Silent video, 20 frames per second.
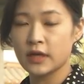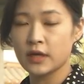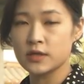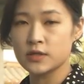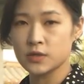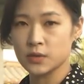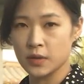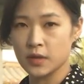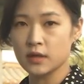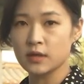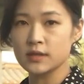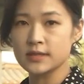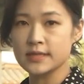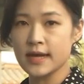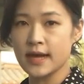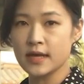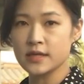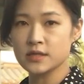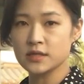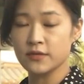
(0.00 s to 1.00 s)
the historical
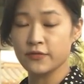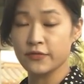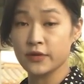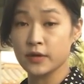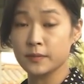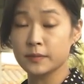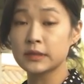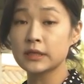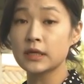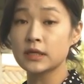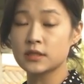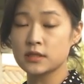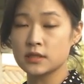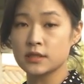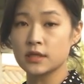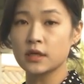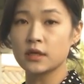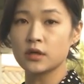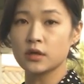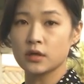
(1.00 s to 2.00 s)
task of complete
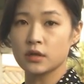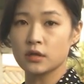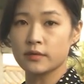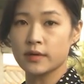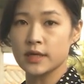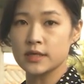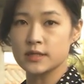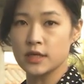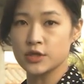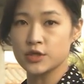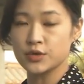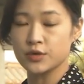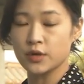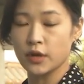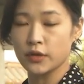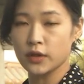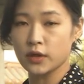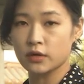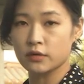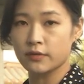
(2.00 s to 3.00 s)
denuclearization
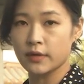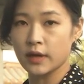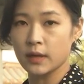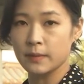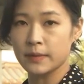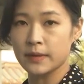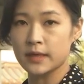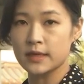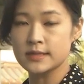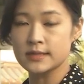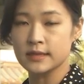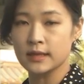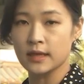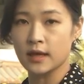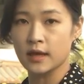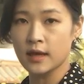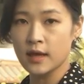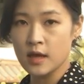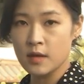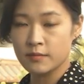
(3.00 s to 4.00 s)
on the Korean
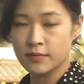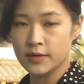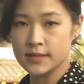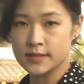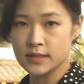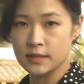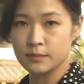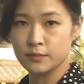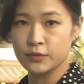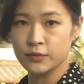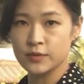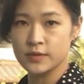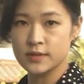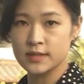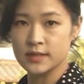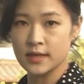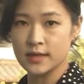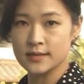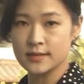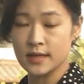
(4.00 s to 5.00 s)
peninsula, President Moon
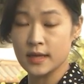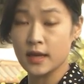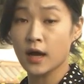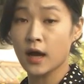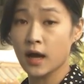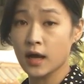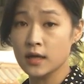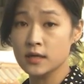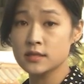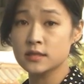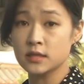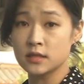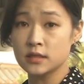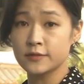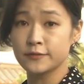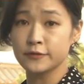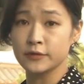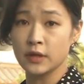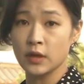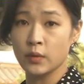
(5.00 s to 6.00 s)
says a constant
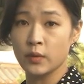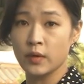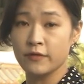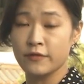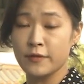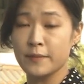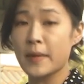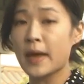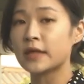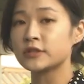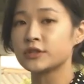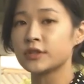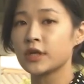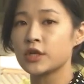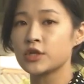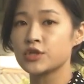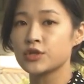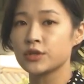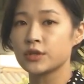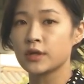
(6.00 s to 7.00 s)
flow of
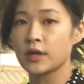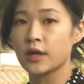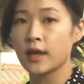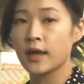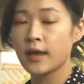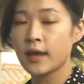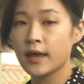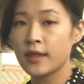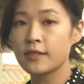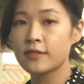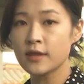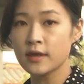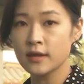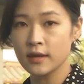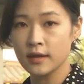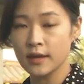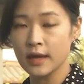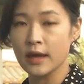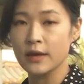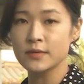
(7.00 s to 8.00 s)
imagination and
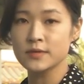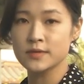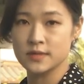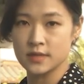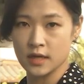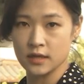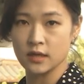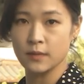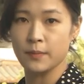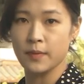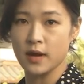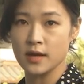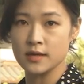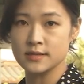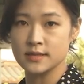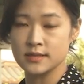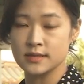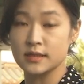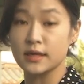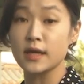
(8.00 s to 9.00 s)
thinking outside the
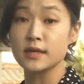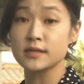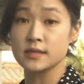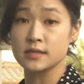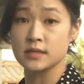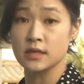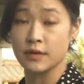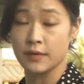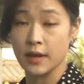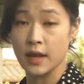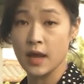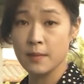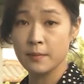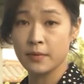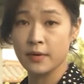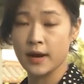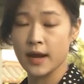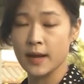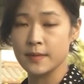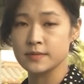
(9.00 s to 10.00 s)
box is necessary,
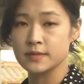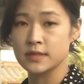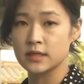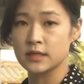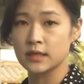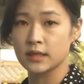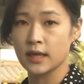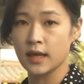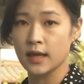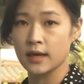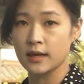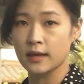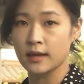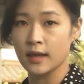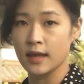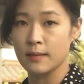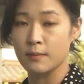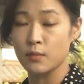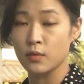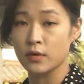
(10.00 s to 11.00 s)
perhaps indicating
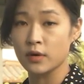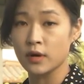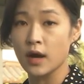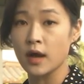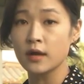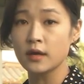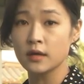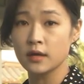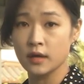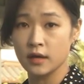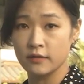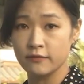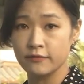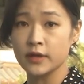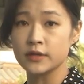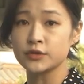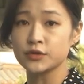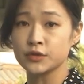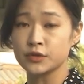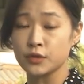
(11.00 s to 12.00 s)
a more
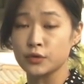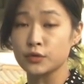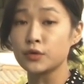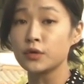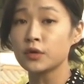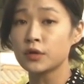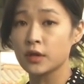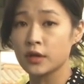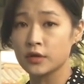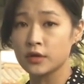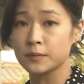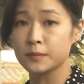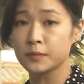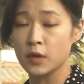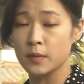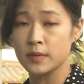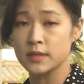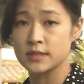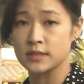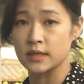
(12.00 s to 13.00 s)
unconventional nuclear
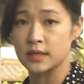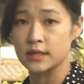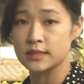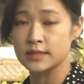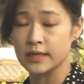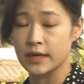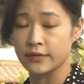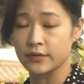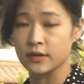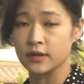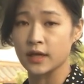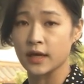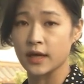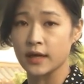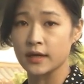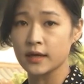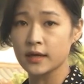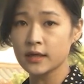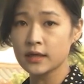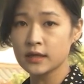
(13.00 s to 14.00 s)
diplomacy down the
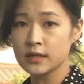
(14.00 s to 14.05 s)
line.